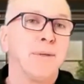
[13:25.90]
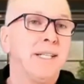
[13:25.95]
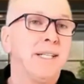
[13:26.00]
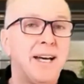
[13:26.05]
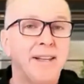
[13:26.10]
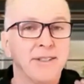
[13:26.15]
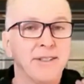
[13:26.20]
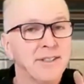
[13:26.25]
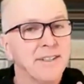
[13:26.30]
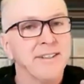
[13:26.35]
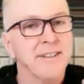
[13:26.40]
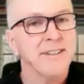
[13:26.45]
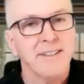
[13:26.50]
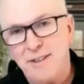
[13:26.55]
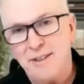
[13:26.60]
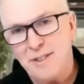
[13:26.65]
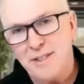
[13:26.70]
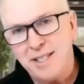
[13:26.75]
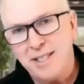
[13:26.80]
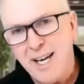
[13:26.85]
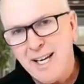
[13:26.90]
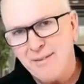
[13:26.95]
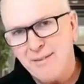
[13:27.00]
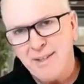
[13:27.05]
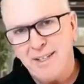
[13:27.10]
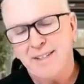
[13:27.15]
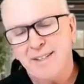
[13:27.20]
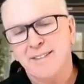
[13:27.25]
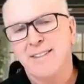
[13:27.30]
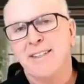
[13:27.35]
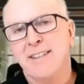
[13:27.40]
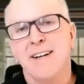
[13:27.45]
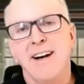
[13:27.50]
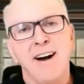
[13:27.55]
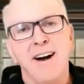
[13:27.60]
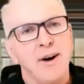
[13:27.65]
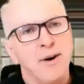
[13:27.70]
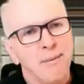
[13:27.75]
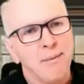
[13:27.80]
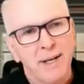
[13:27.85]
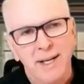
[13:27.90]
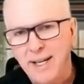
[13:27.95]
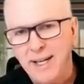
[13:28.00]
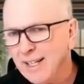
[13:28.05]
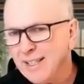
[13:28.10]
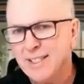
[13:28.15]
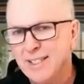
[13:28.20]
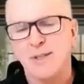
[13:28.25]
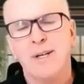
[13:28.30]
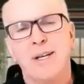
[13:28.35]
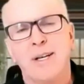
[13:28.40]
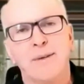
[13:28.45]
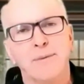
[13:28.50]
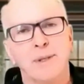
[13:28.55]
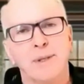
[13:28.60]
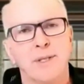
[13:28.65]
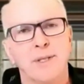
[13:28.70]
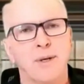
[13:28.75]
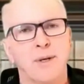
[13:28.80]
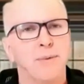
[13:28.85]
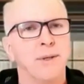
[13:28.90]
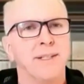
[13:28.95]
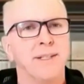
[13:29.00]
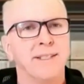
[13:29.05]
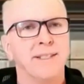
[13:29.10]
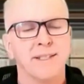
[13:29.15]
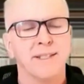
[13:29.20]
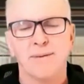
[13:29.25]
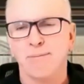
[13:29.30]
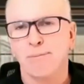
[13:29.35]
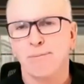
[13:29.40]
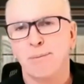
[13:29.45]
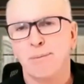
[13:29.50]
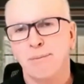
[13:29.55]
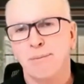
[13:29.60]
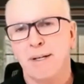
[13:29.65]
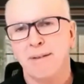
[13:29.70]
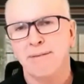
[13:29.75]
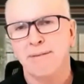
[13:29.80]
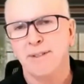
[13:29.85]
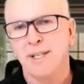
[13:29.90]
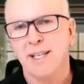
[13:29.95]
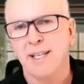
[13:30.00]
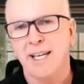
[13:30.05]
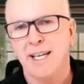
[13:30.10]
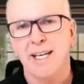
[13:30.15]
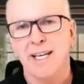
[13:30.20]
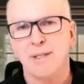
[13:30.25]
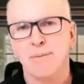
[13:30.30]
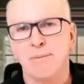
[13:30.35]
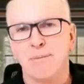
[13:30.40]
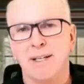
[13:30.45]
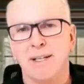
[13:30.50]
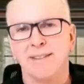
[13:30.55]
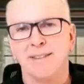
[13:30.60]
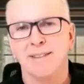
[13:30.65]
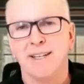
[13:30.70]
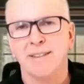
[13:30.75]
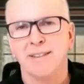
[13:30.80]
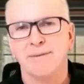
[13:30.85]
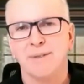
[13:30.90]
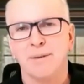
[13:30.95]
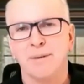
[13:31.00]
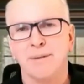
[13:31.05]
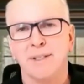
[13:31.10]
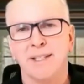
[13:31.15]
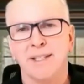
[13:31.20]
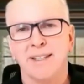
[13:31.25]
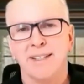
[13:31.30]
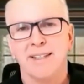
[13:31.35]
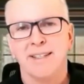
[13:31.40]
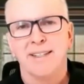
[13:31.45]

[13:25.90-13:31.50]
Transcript: But now that you're on the other side of it, you're like, oh man, I wish I would have just put my foot on the gas pedal and gone forward.